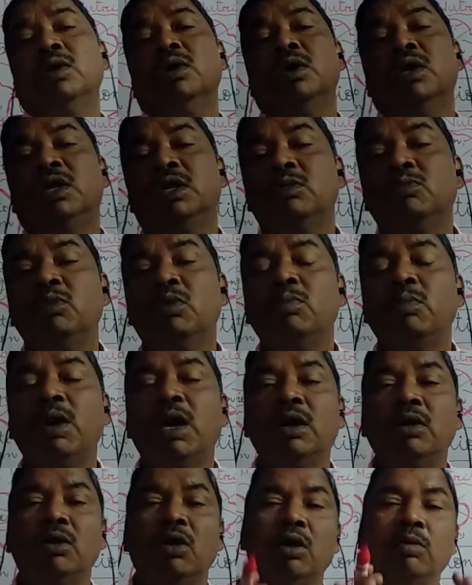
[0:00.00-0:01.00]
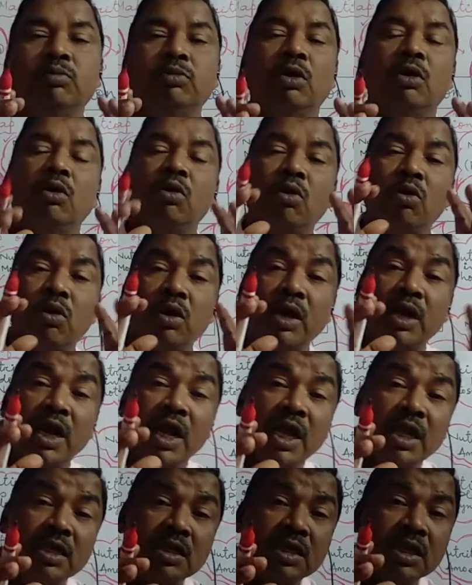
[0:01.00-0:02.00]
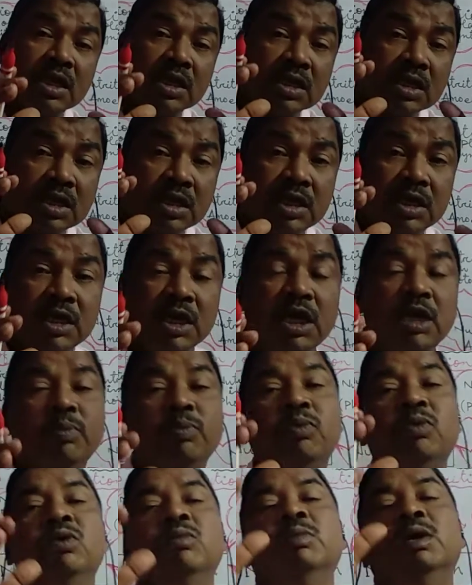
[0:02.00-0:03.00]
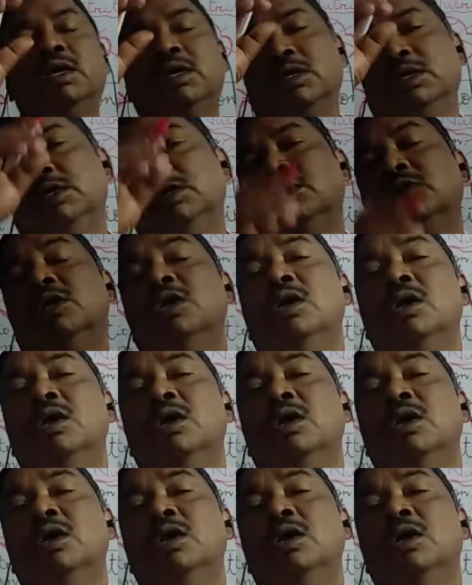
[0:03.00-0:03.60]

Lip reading: removal of the undigested food material